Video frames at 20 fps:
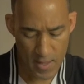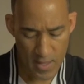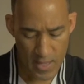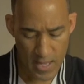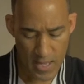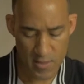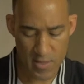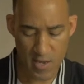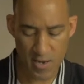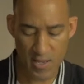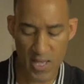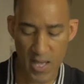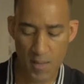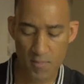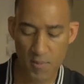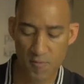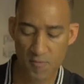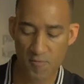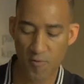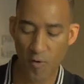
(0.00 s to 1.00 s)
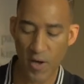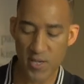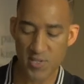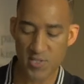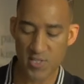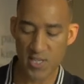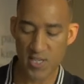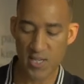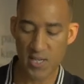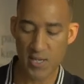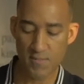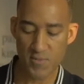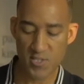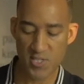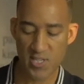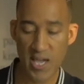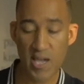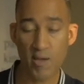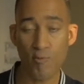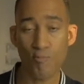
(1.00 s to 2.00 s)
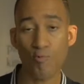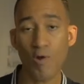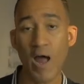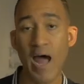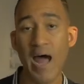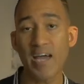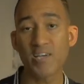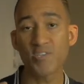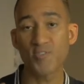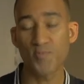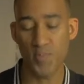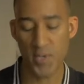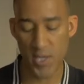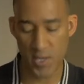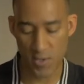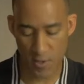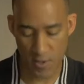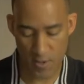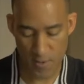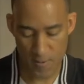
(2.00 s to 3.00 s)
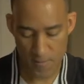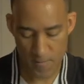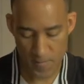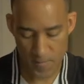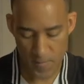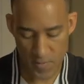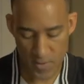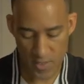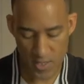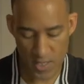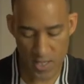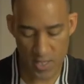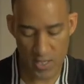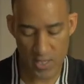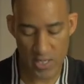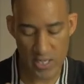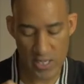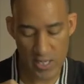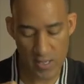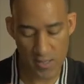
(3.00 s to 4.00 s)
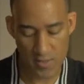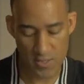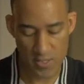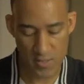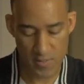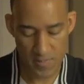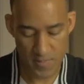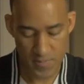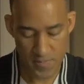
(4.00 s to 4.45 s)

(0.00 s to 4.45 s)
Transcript: And there came a voice to him saying, rise, Peter, kill and eat.